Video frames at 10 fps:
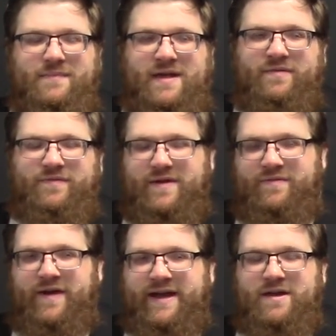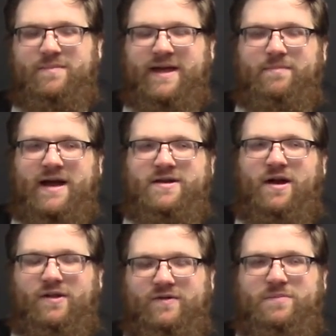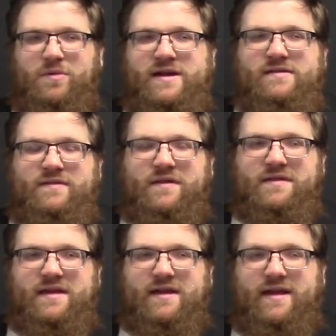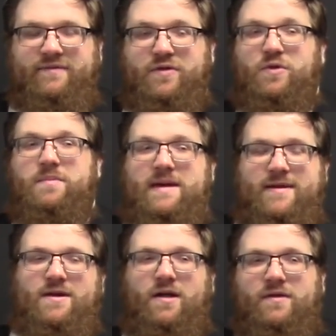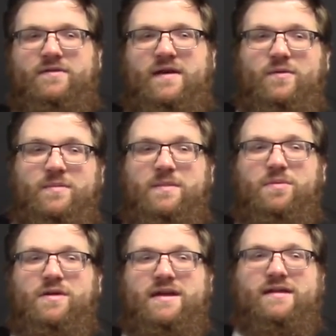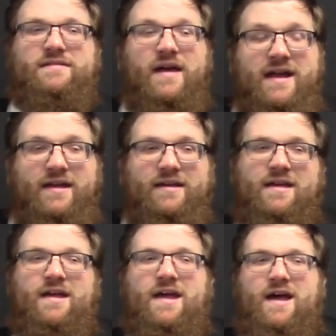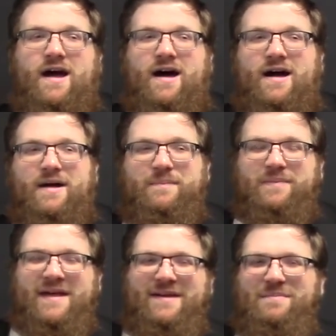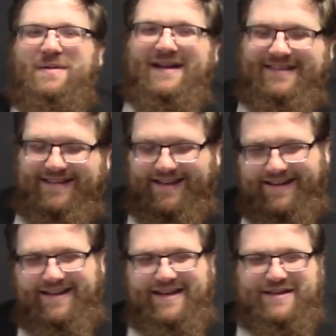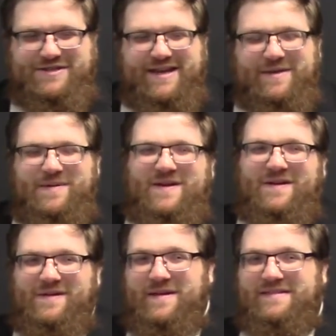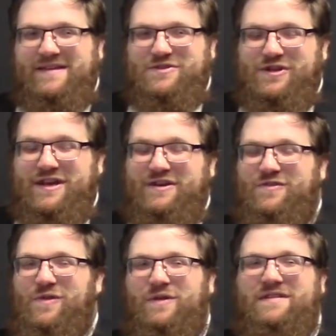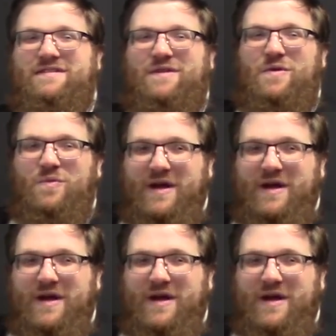If I could make my dollars breed so that they could have little baby dollars, that would be pretty exciting. But Jacob here essentially controls his own